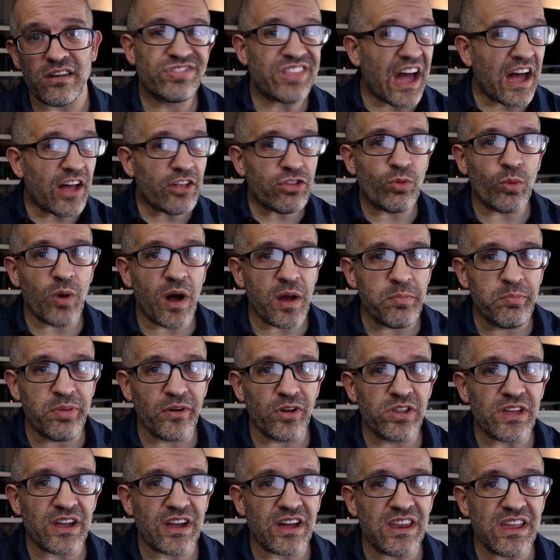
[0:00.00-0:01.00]
That's why
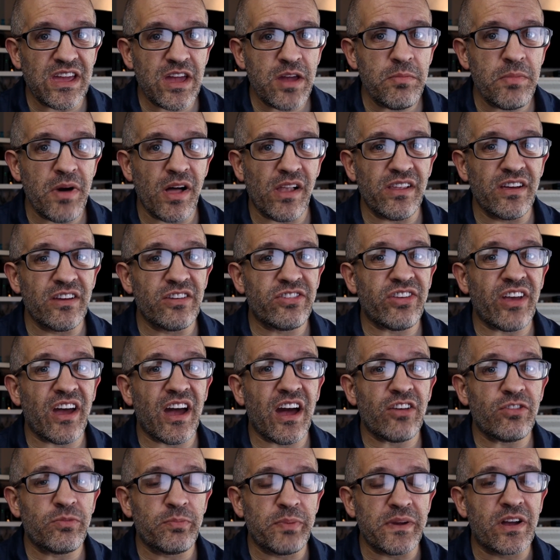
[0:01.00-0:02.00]
building an email list
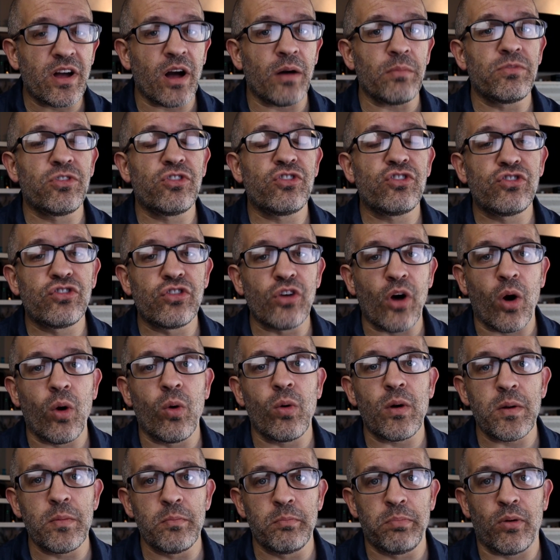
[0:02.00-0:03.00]
has become
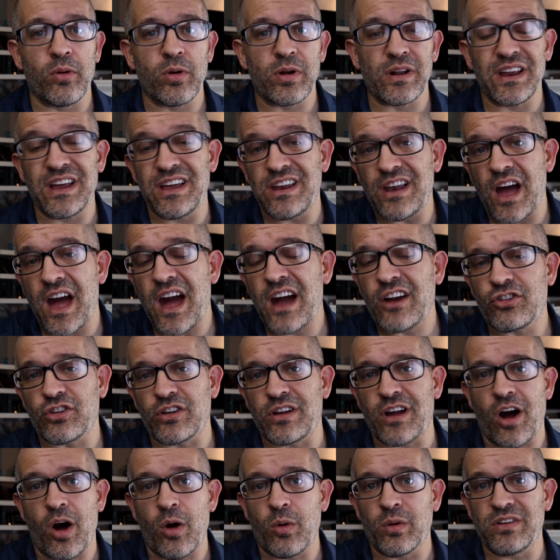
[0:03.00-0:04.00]
so important, and
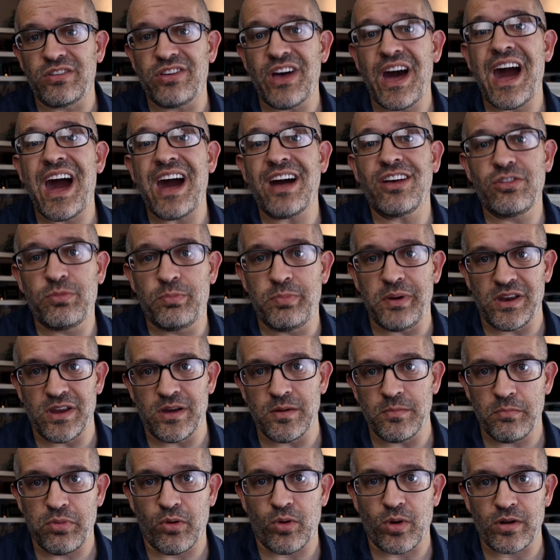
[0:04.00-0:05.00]
actually always has been
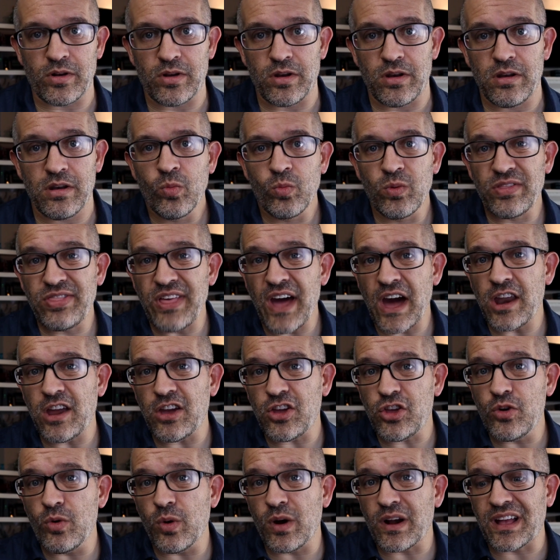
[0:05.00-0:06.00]
important. Without it,
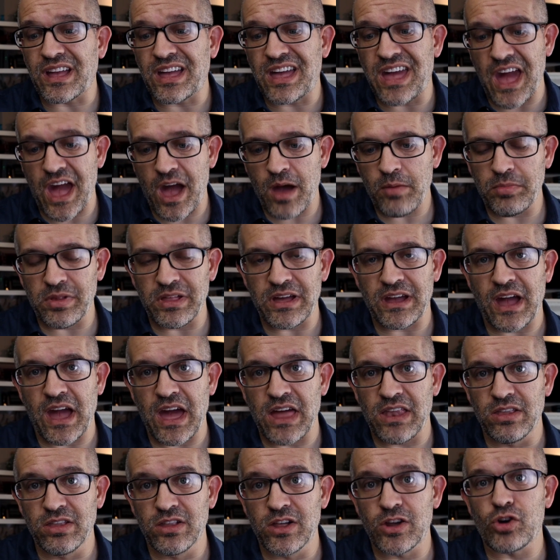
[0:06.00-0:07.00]
you are gambling
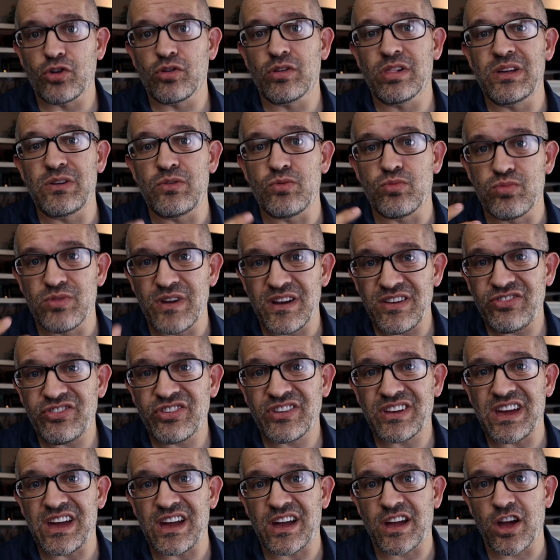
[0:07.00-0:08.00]
and literally
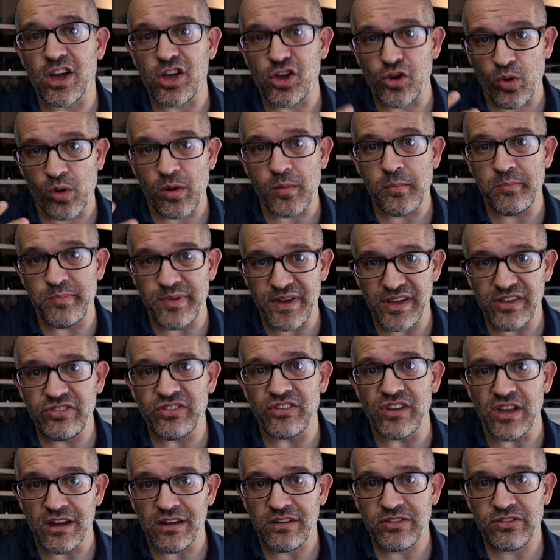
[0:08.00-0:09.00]
risking your
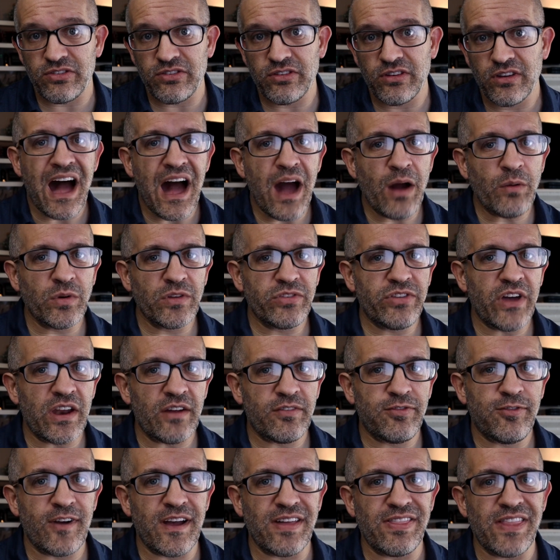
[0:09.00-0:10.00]
business. I once had a
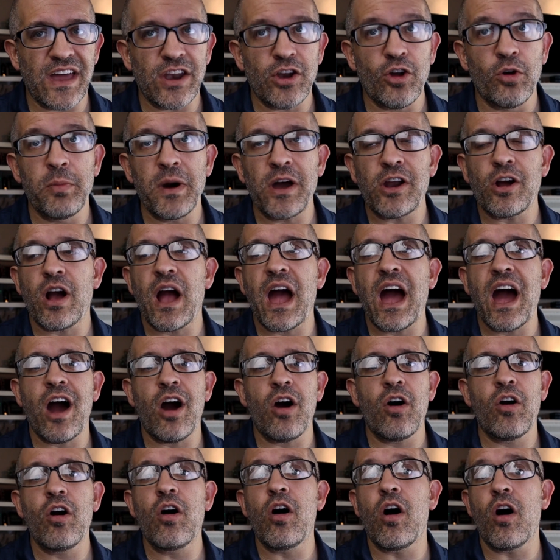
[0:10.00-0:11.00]
friend that no matter
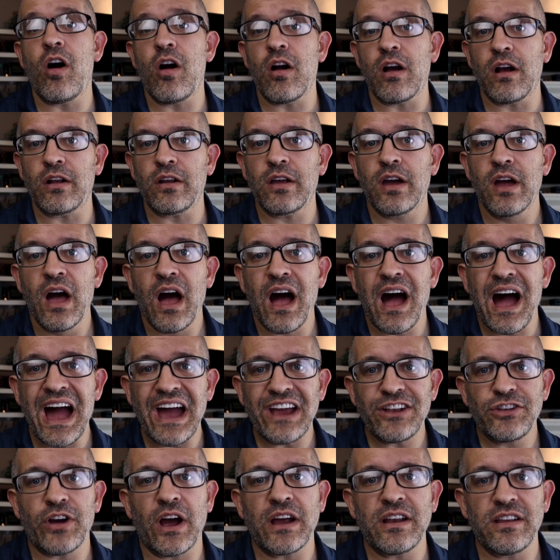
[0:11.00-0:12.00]
how hard
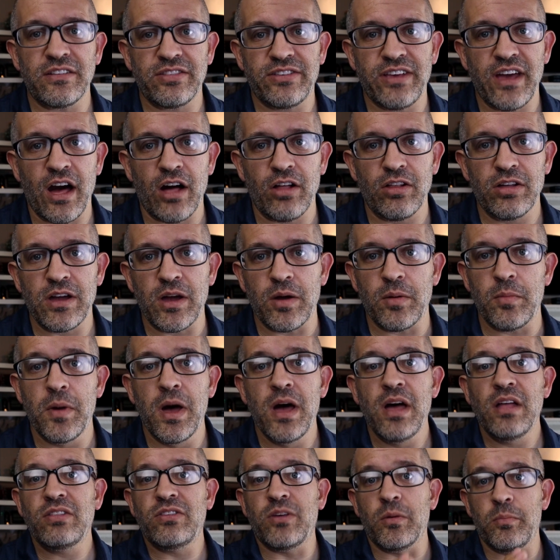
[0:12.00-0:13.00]
I tried to tell him
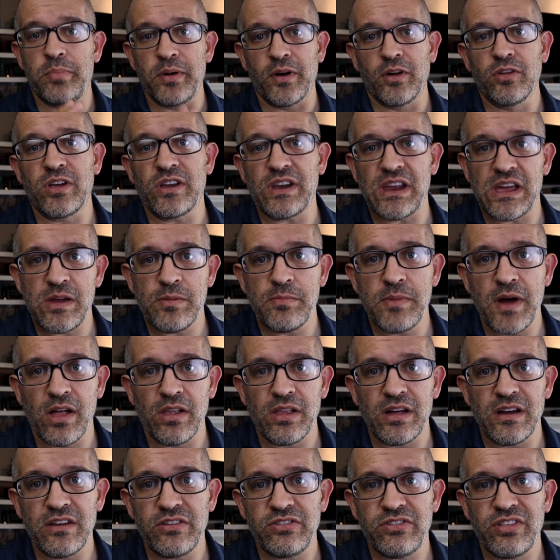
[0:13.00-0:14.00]
to build an email
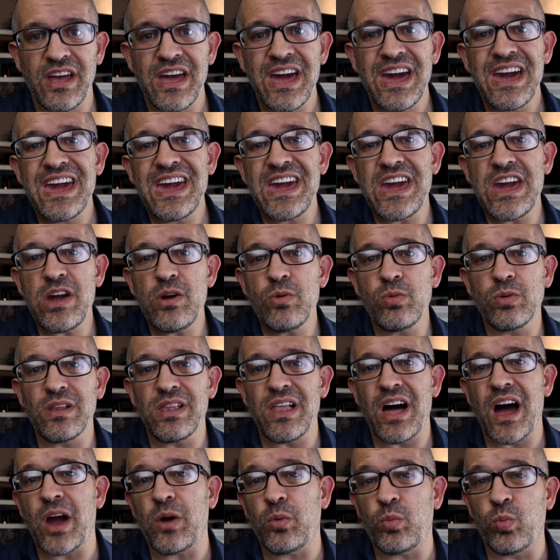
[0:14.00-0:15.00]
list, he
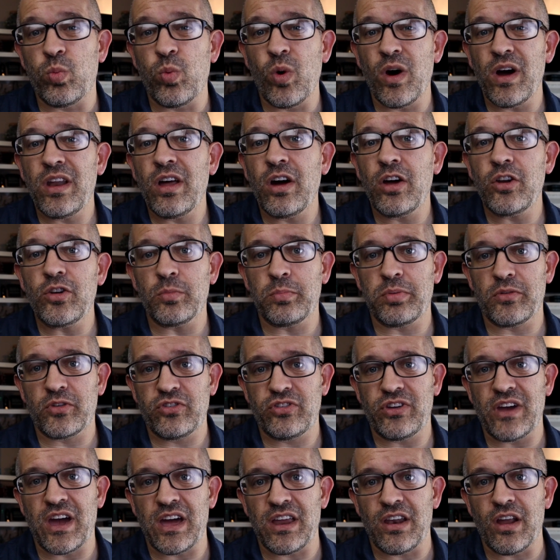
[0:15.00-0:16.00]
relied
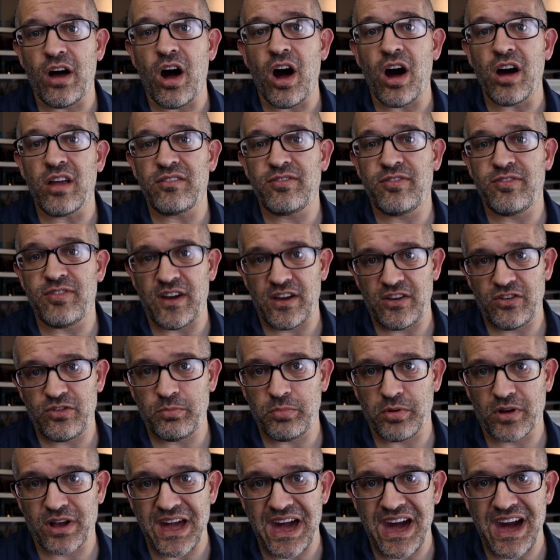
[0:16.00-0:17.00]
100% on
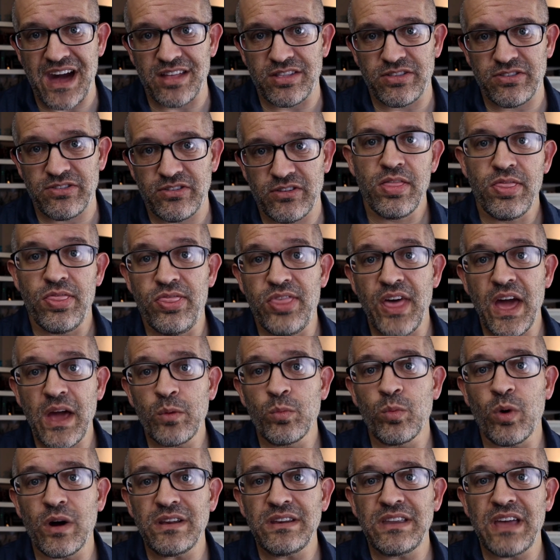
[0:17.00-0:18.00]
Facebook ads.
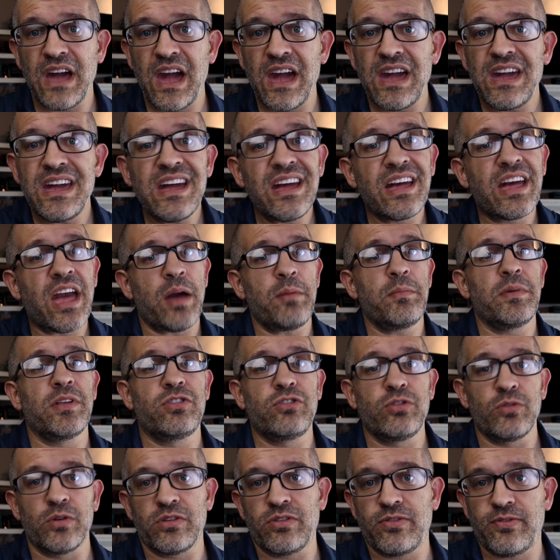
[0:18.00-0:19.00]
Then one day he came
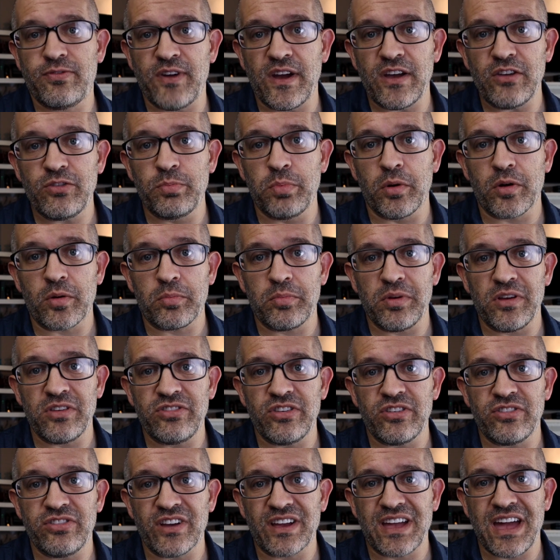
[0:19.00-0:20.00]
into his Facebook
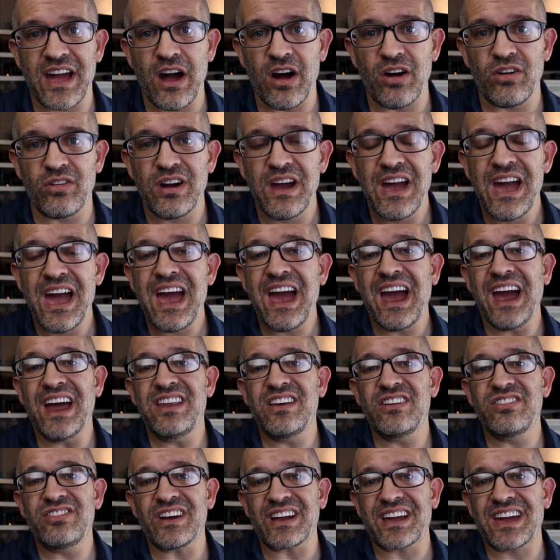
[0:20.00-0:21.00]
business account and
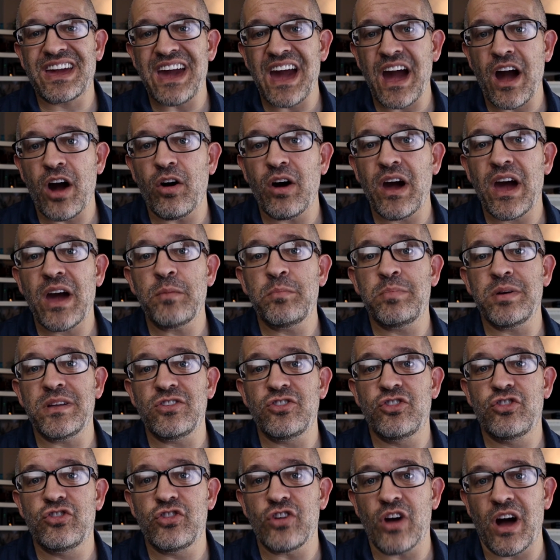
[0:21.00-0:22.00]
his account had been
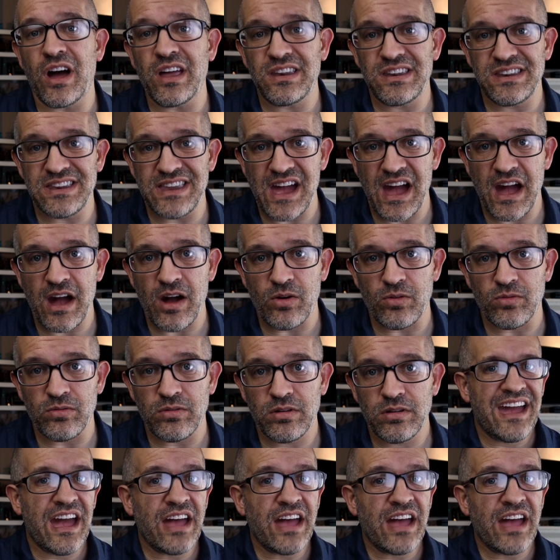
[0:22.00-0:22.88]
shut down.